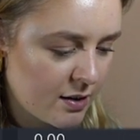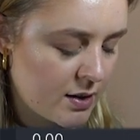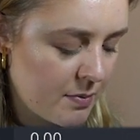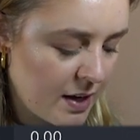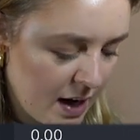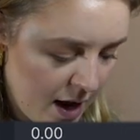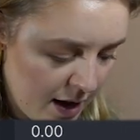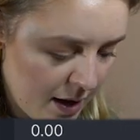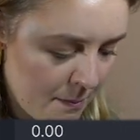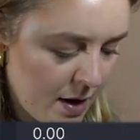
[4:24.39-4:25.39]
something
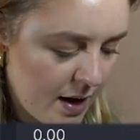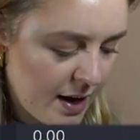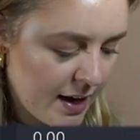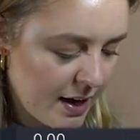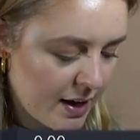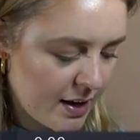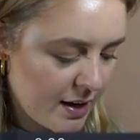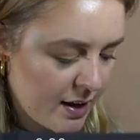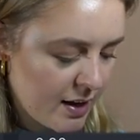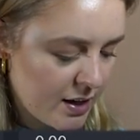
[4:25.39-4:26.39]
like my
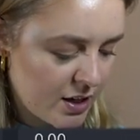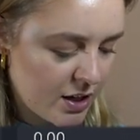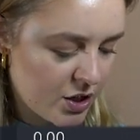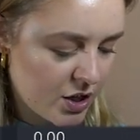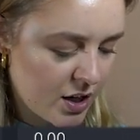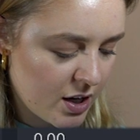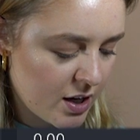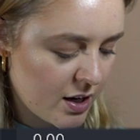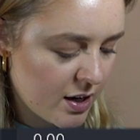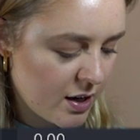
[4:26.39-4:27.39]

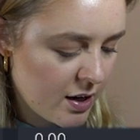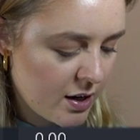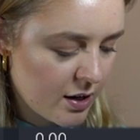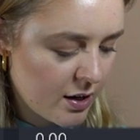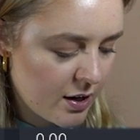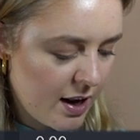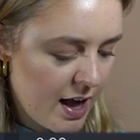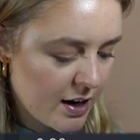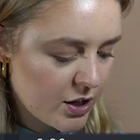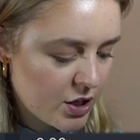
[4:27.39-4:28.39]
addition
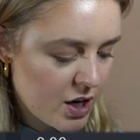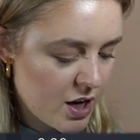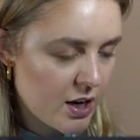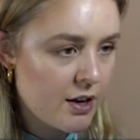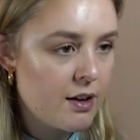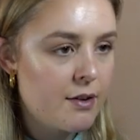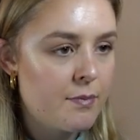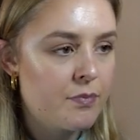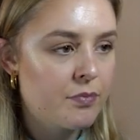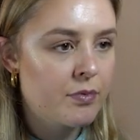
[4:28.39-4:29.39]
collection.
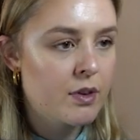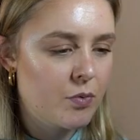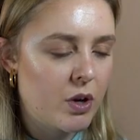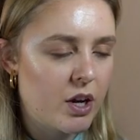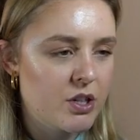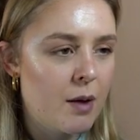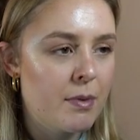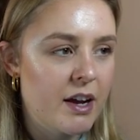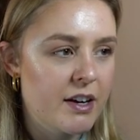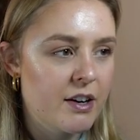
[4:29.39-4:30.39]
We're going to
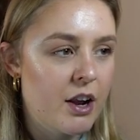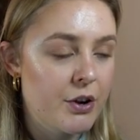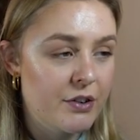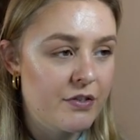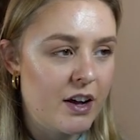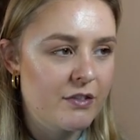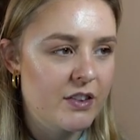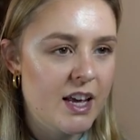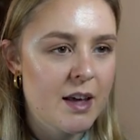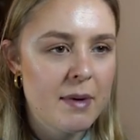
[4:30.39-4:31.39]
upload load a file
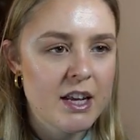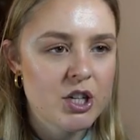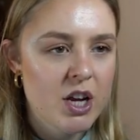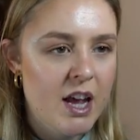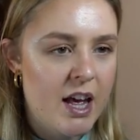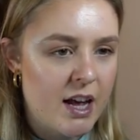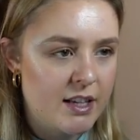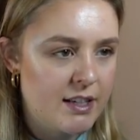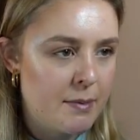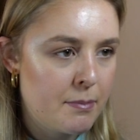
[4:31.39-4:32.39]
for the image,
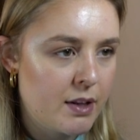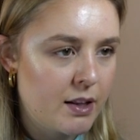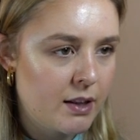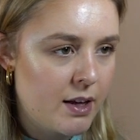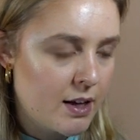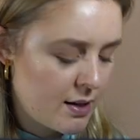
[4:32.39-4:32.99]
a symbol,